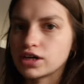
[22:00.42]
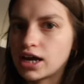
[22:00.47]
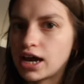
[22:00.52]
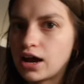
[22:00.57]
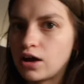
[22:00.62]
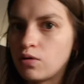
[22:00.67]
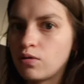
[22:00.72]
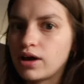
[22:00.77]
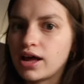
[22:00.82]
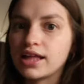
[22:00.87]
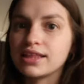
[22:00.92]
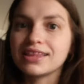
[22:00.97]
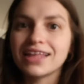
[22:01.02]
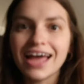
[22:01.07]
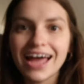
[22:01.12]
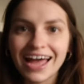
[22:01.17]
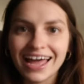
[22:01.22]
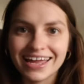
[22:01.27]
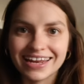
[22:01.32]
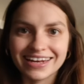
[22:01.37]
now. And
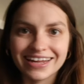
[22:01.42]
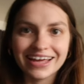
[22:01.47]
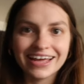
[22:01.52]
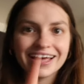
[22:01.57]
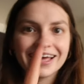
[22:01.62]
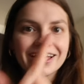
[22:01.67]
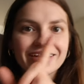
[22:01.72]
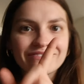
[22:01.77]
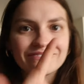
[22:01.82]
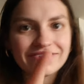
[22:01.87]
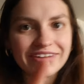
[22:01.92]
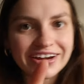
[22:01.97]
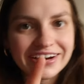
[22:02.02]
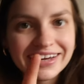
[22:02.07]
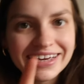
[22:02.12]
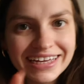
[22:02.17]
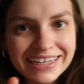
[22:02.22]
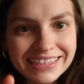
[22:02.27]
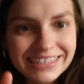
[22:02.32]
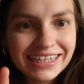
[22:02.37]
then
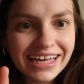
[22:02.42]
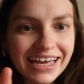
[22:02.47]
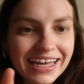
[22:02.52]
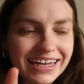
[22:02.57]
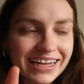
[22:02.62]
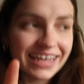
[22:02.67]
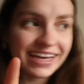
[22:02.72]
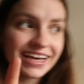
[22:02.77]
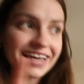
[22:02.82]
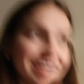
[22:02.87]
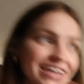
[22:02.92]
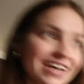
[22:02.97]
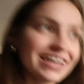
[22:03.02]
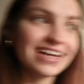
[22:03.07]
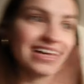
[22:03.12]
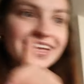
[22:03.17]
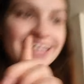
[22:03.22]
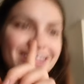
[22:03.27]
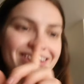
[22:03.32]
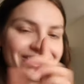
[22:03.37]
very exciting.
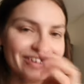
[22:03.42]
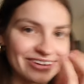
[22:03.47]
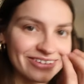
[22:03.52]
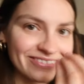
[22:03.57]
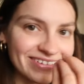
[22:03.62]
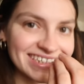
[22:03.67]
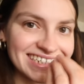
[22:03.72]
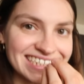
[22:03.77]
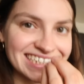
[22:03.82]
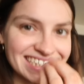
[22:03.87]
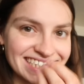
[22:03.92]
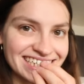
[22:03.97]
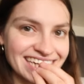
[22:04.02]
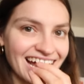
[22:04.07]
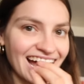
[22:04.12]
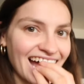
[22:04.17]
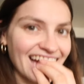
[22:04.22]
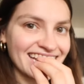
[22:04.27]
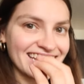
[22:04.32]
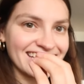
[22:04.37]
Look what just
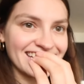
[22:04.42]
got